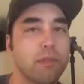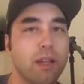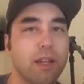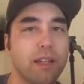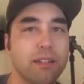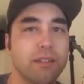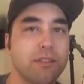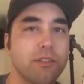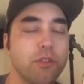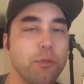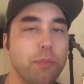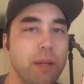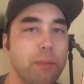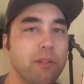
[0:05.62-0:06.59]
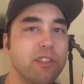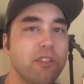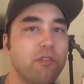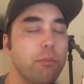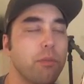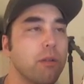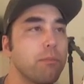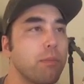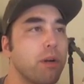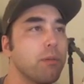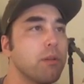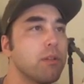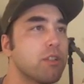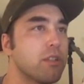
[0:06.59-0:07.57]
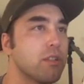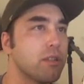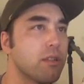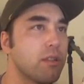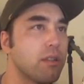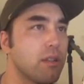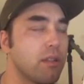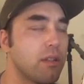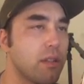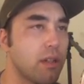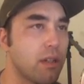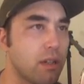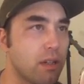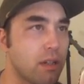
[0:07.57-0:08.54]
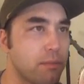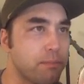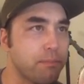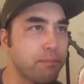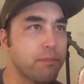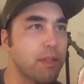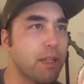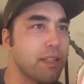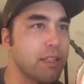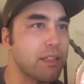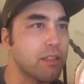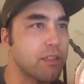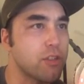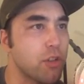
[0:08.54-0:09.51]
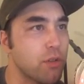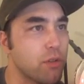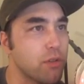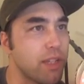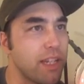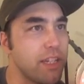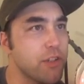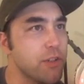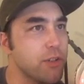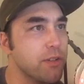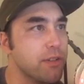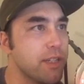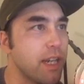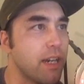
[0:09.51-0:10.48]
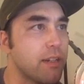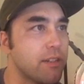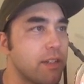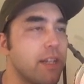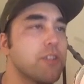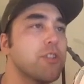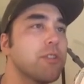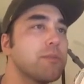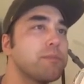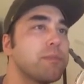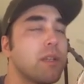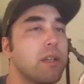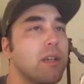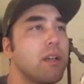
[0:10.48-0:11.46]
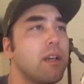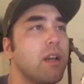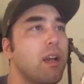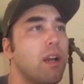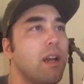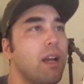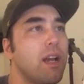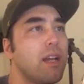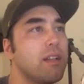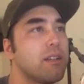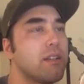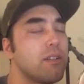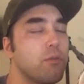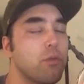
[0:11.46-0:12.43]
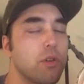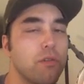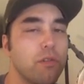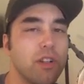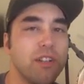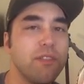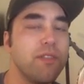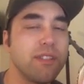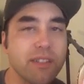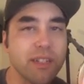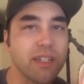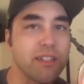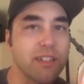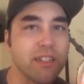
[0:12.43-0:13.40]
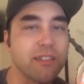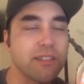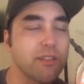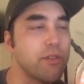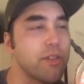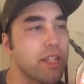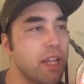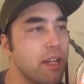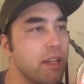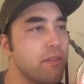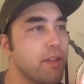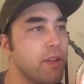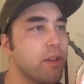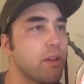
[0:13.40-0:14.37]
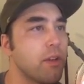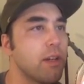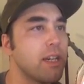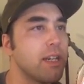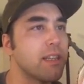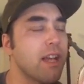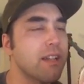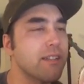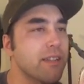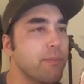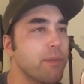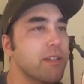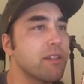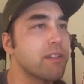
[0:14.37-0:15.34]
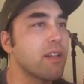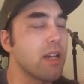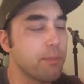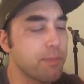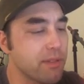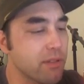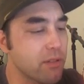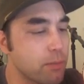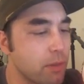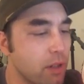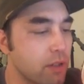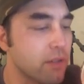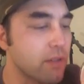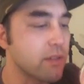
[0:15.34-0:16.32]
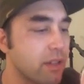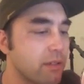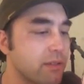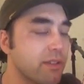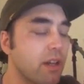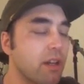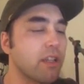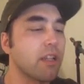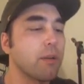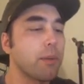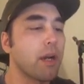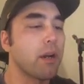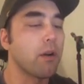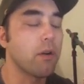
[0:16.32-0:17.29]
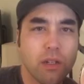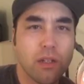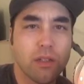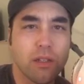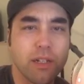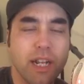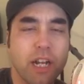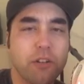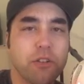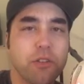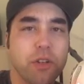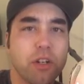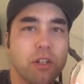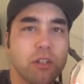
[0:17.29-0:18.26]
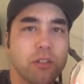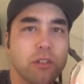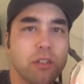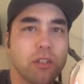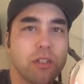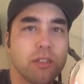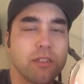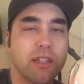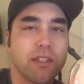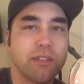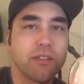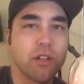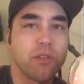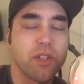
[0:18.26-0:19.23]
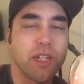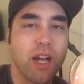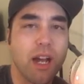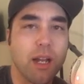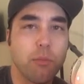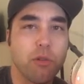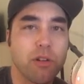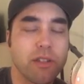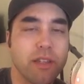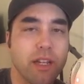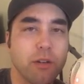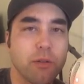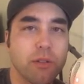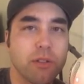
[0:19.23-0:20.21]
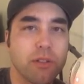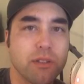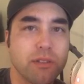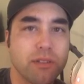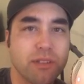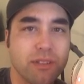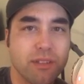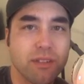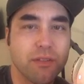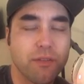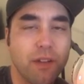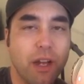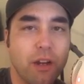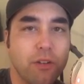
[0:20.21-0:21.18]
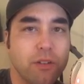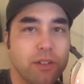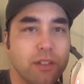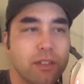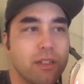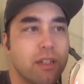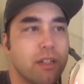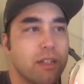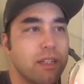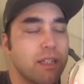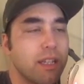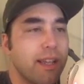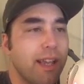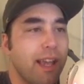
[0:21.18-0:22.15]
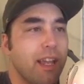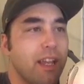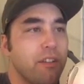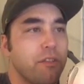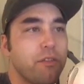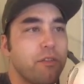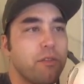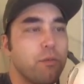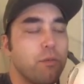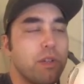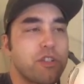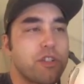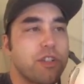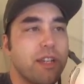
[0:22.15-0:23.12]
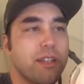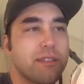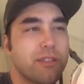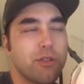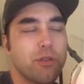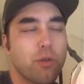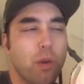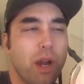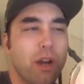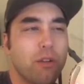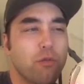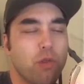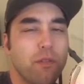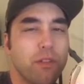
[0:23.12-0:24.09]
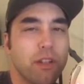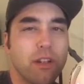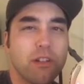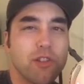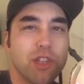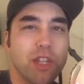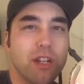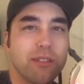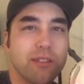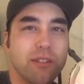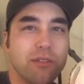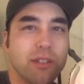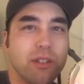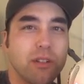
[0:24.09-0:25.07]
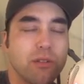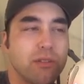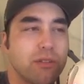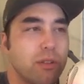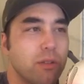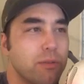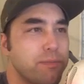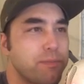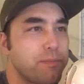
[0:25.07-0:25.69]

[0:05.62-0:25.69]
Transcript: I guess, two new papers have been pu published in, in um, I think the journal Nature. Yeah, Nature. And we're revisiting Denisova Cave here. And last time I did an episode on this, I was talking about the Neanderthal Denisovan hybrid that was found uh, in the cave, which dates to around roughly 100,000 years ago or so.